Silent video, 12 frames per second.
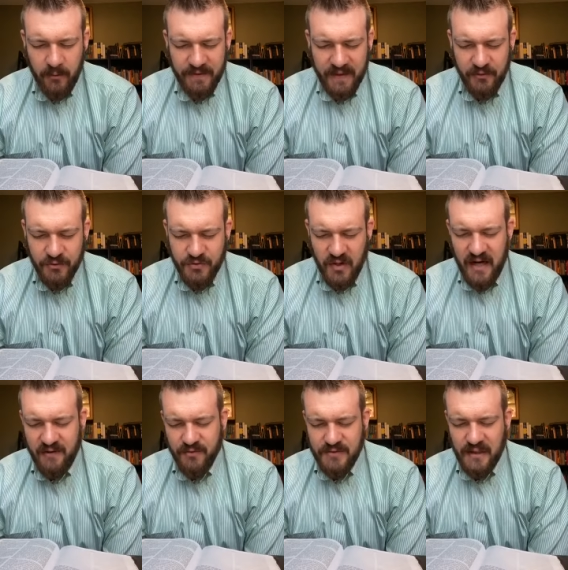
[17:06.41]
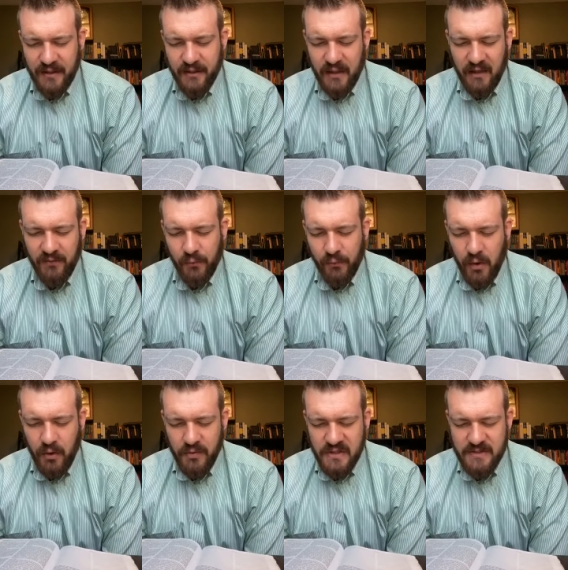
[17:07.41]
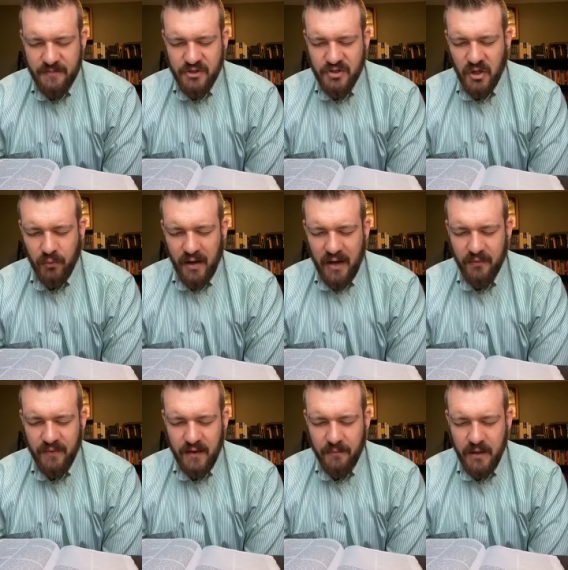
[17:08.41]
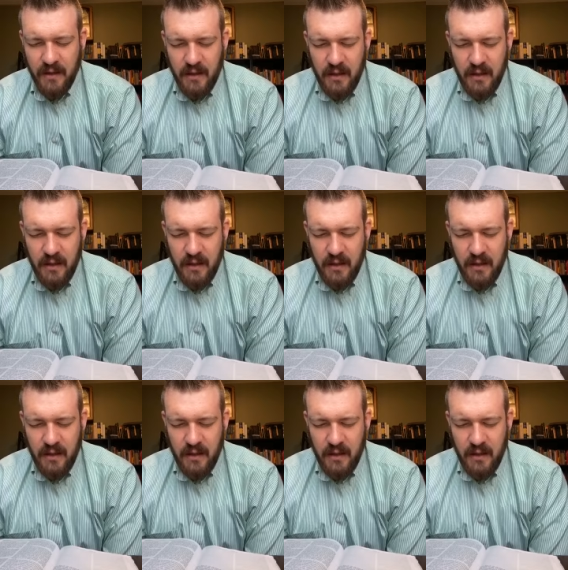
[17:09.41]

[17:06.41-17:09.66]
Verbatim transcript: with the other drivers that are on the road, especially around them.